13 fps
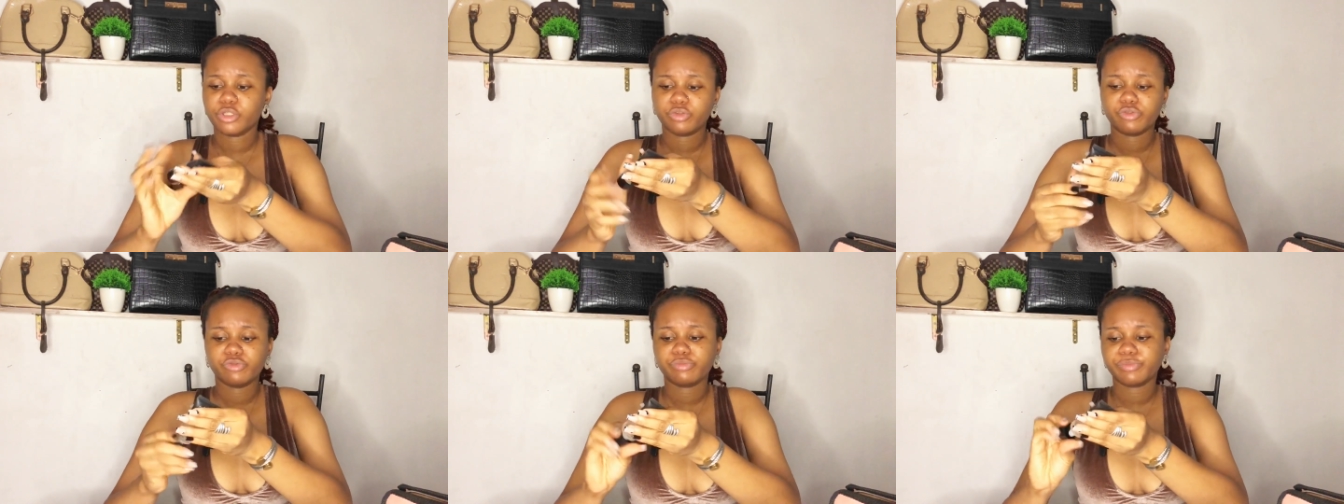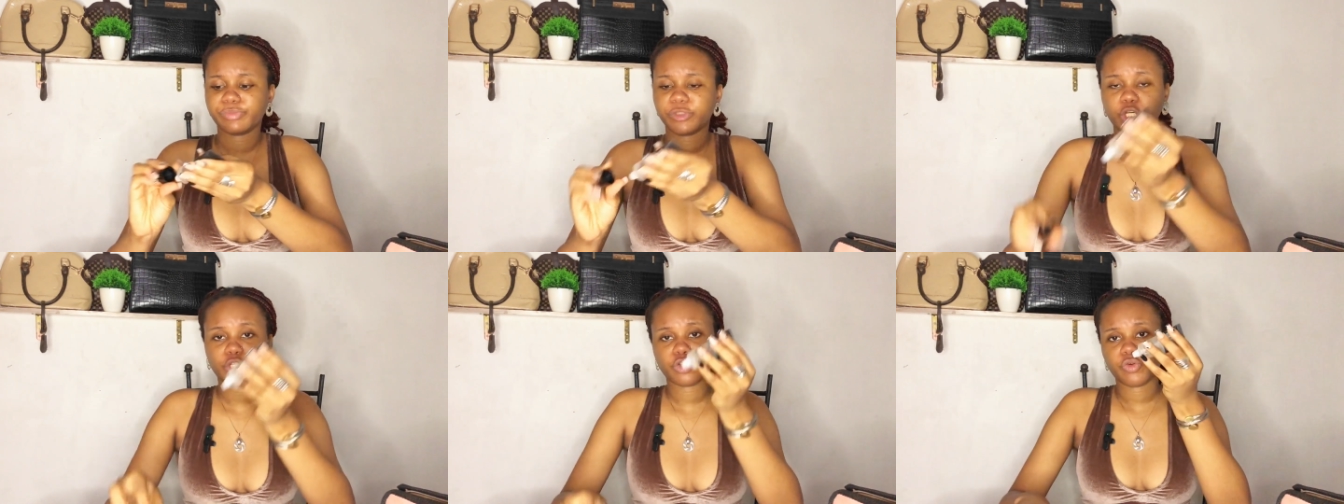So
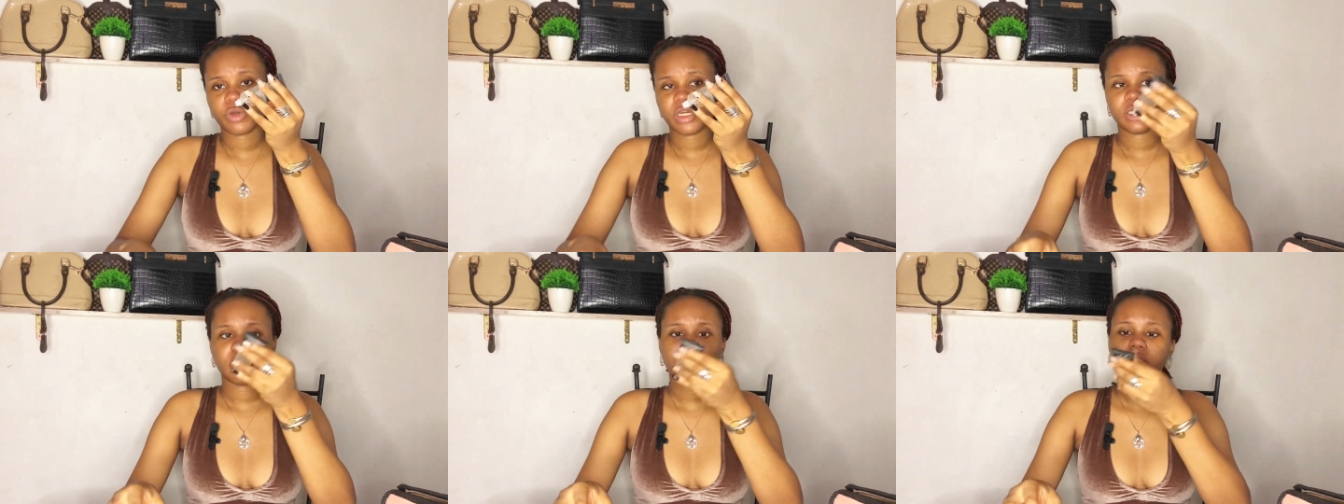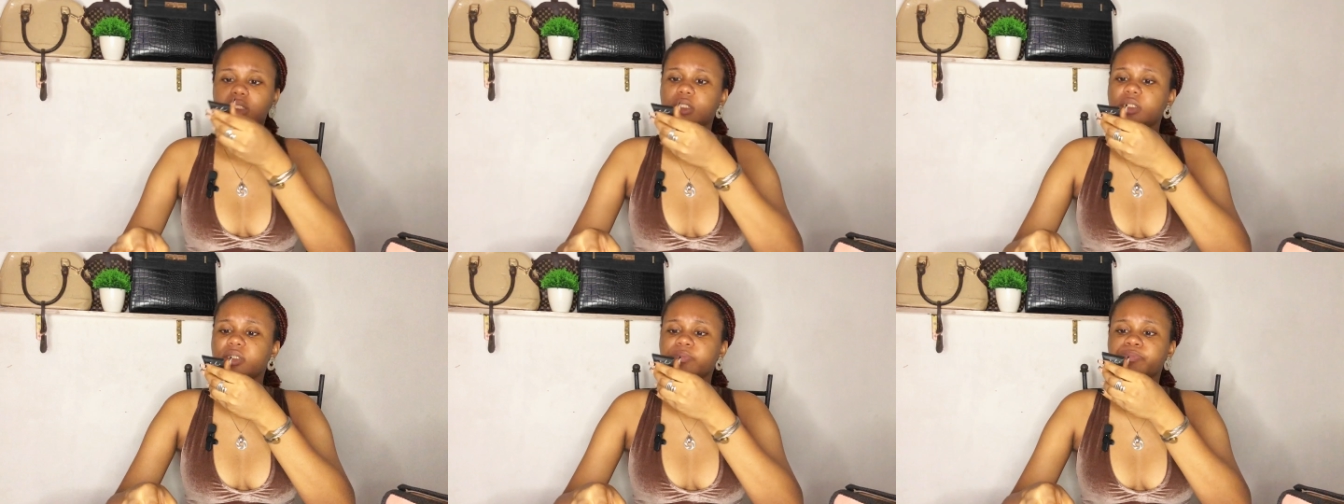just going. This
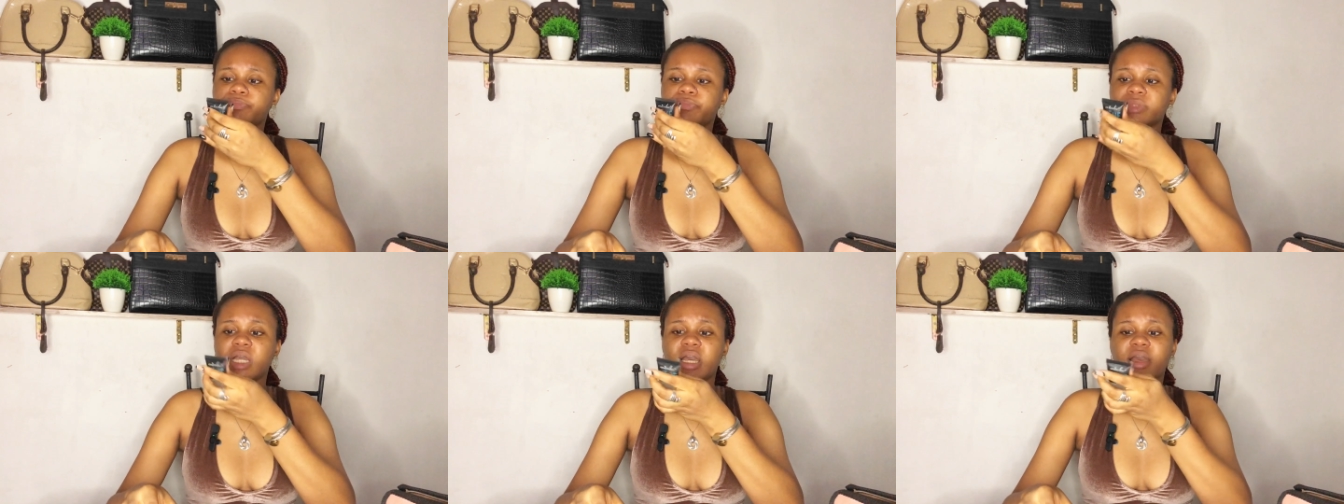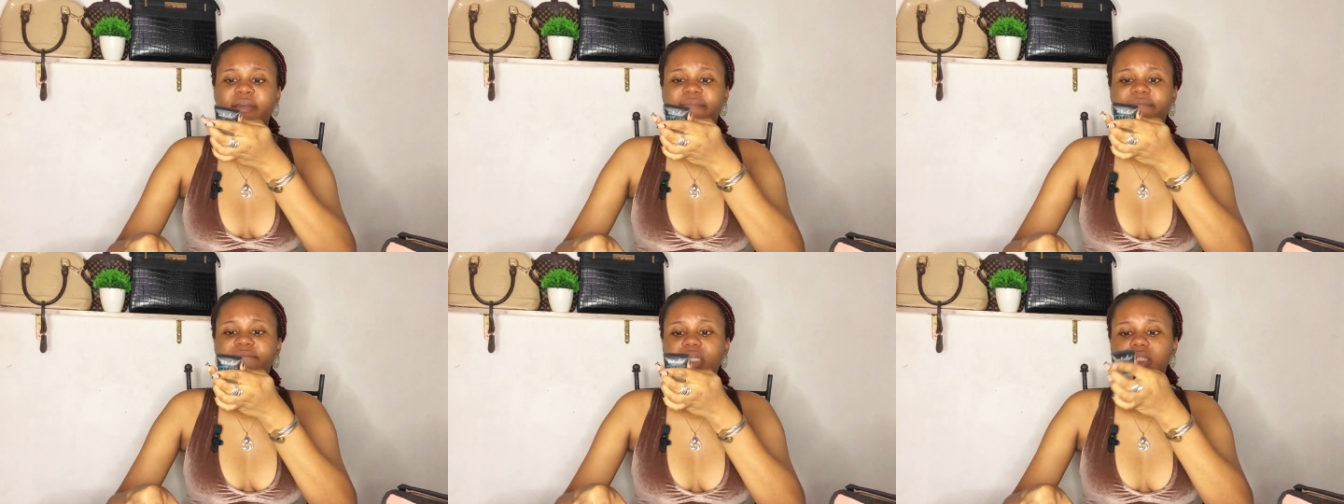is
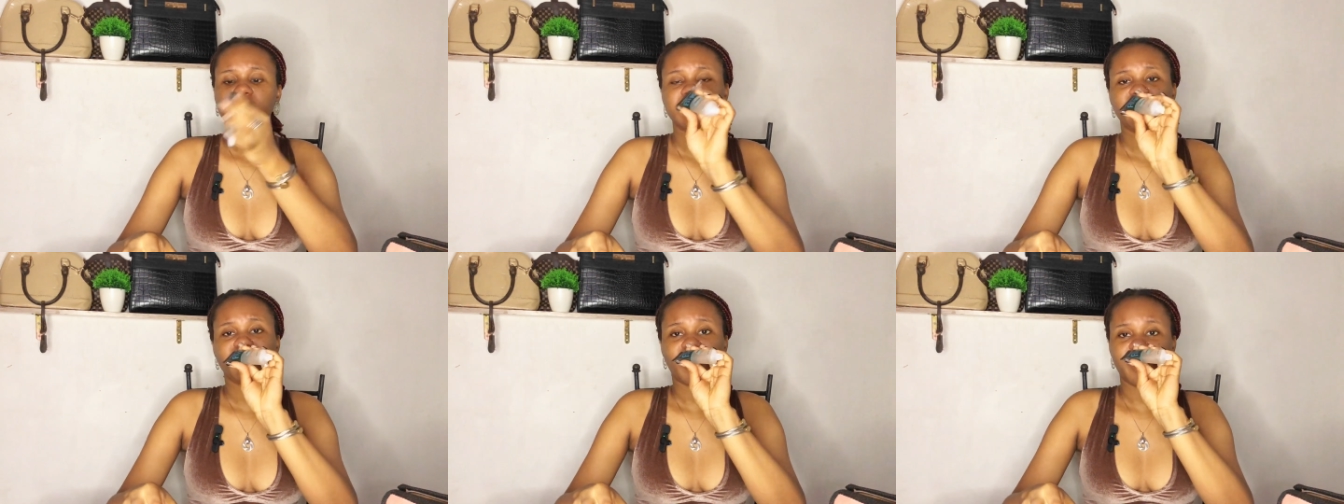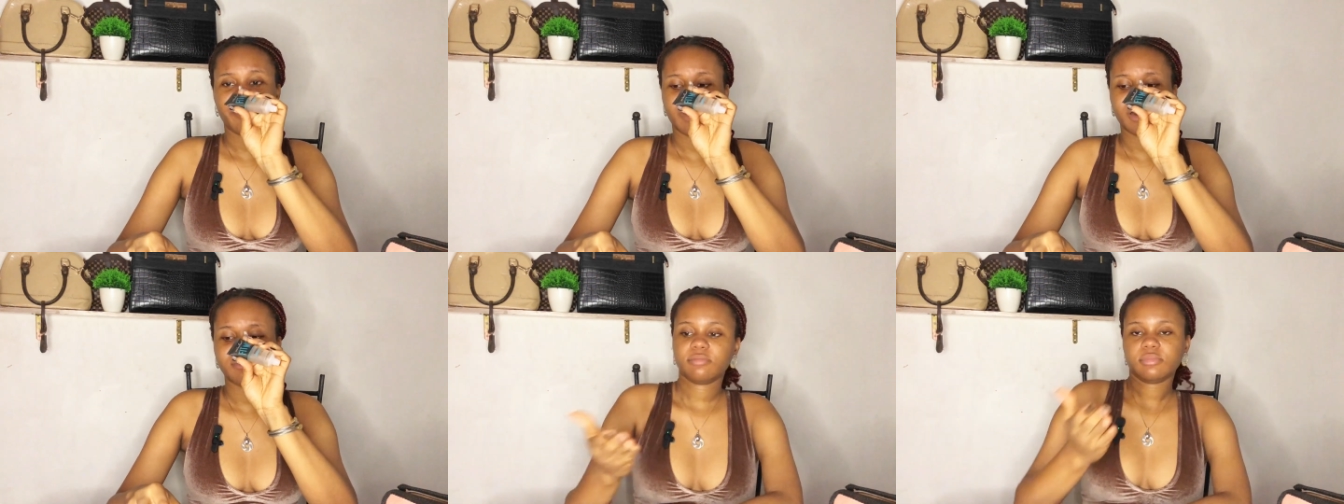Fits Me
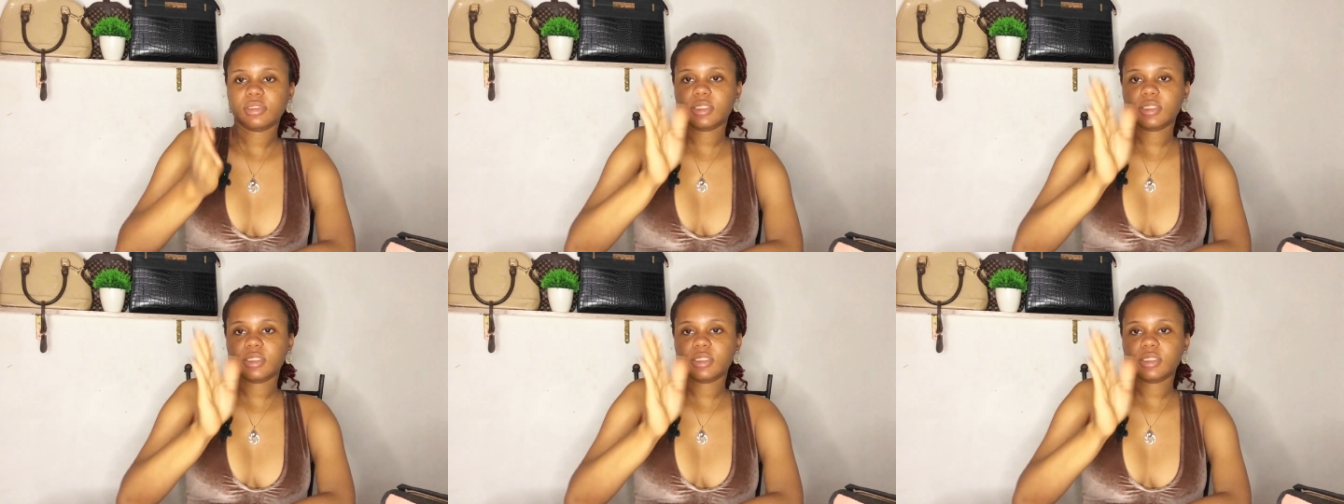Primer.